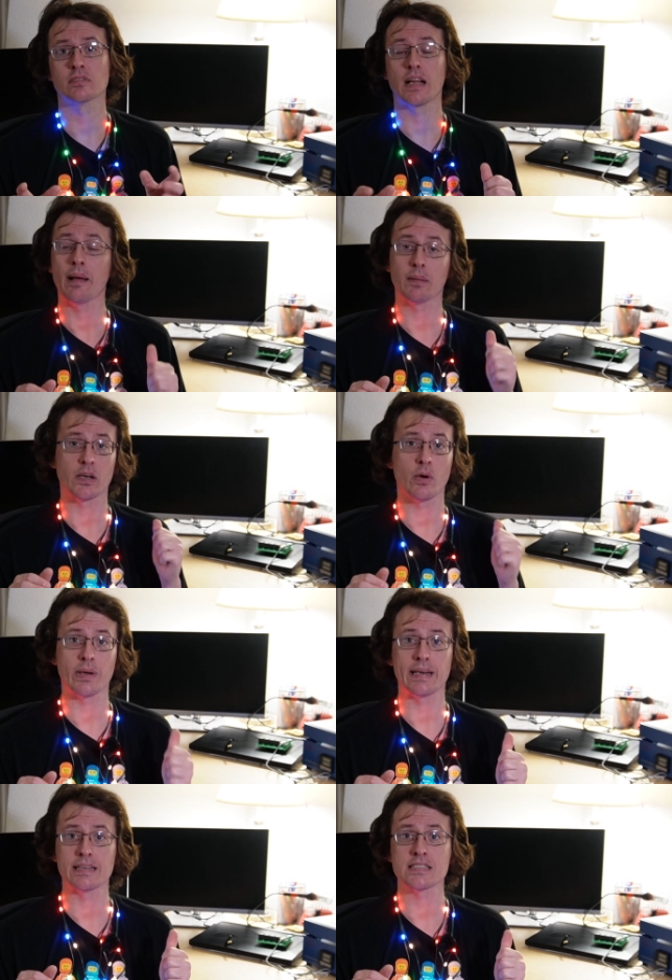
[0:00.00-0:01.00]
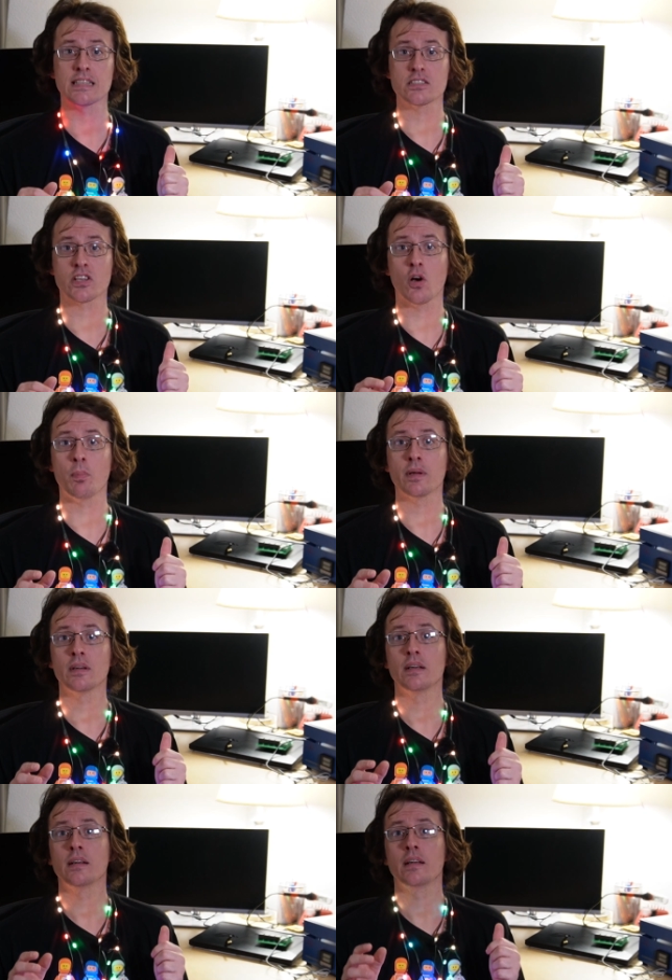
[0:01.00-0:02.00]
I'm going to go get an oscilloscope
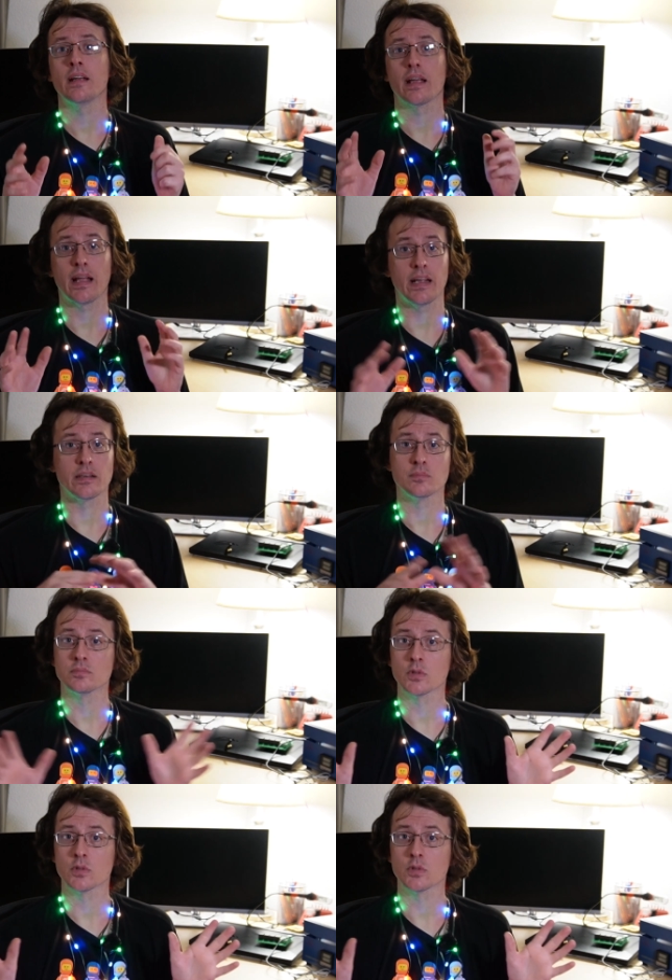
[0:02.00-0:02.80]
and